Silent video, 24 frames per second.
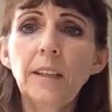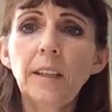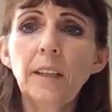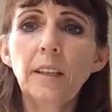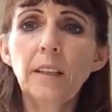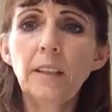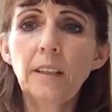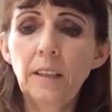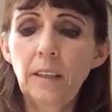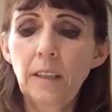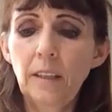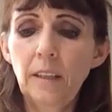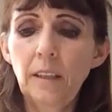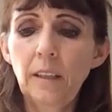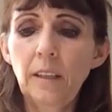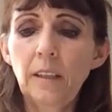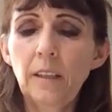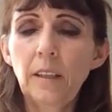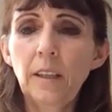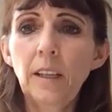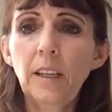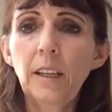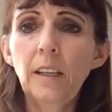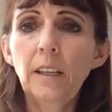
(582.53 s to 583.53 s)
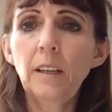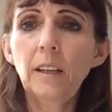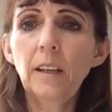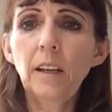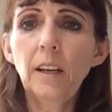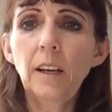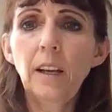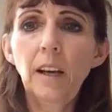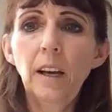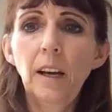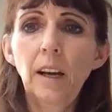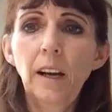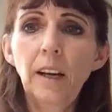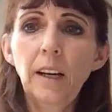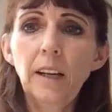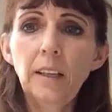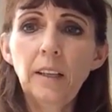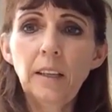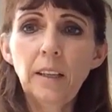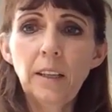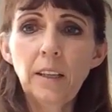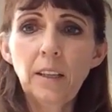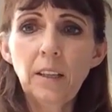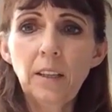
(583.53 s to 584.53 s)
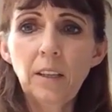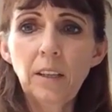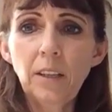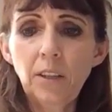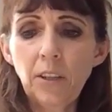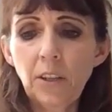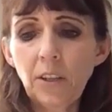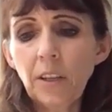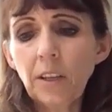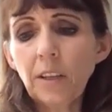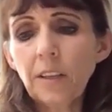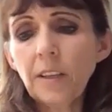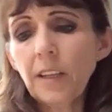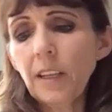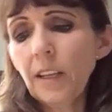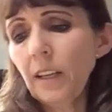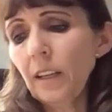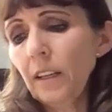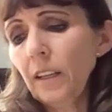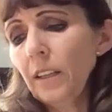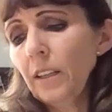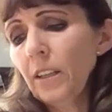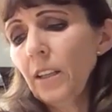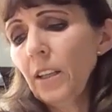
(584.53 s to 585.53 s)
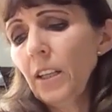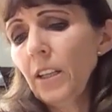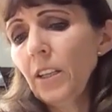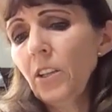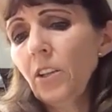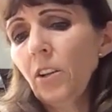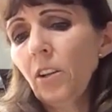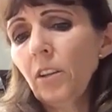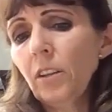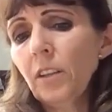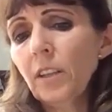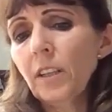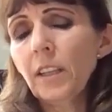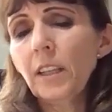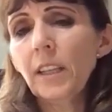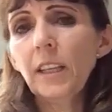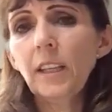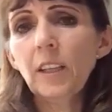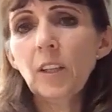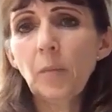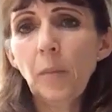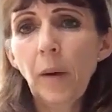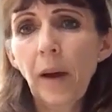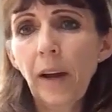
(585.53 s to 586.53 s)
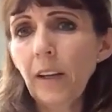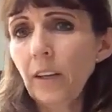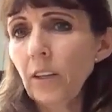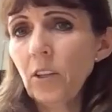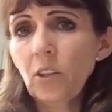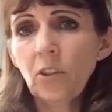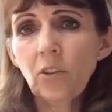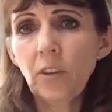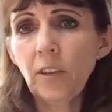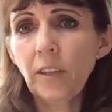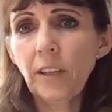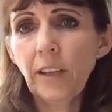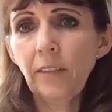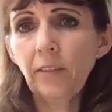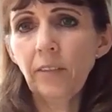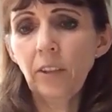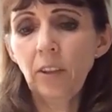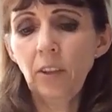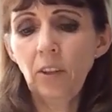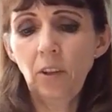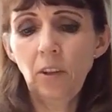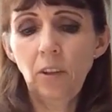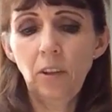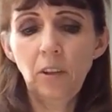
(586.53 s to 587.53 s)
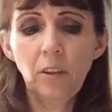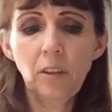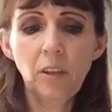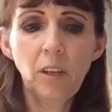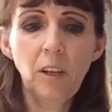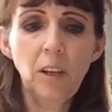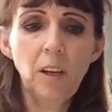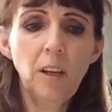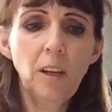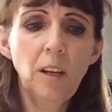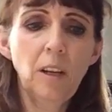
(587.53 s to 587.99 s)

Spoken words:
the consistency, and as you can see, it's not as thin as pastry, definitely not,